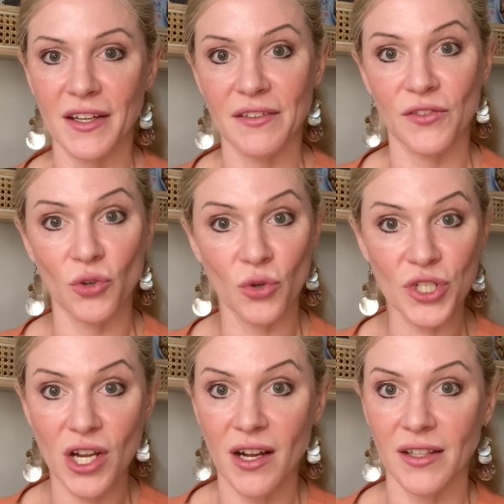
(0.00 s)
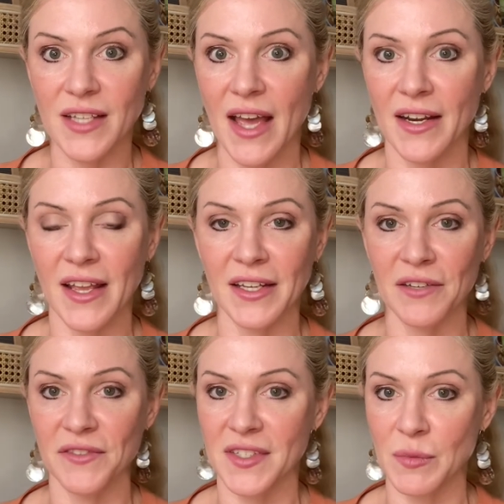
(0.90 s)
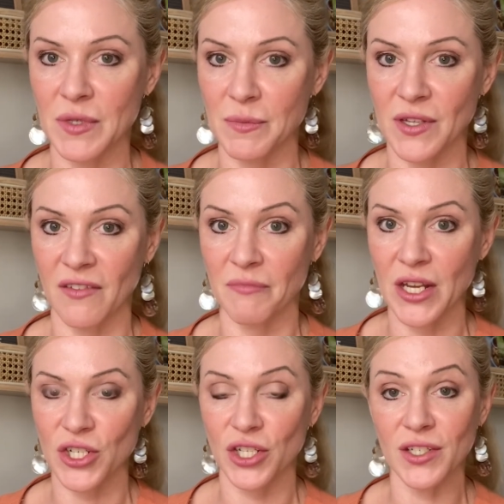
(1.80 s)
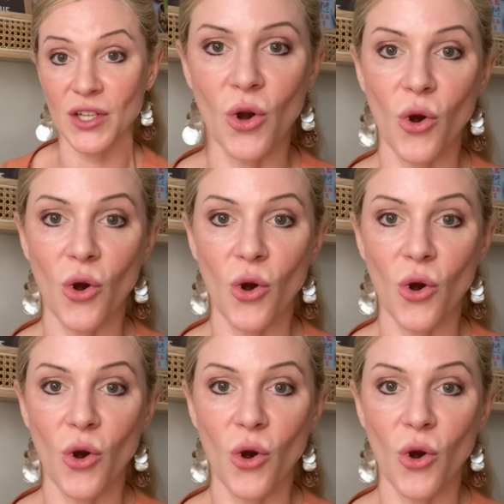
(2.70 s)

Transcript: if your child had any of the symptoms I've mentioned,